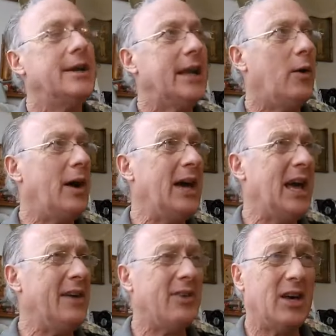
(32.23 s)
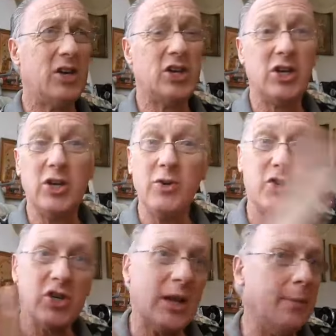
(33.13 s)
Now, I have
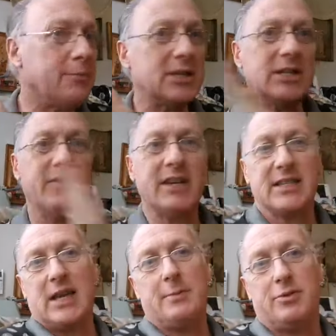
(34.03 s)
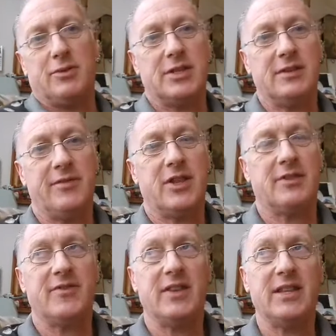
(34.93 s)
huge numbers of examples of
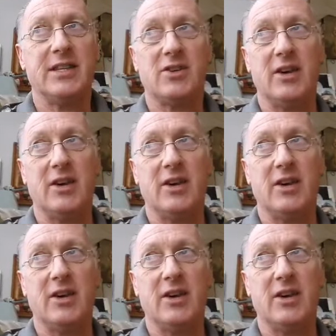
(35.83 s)
this.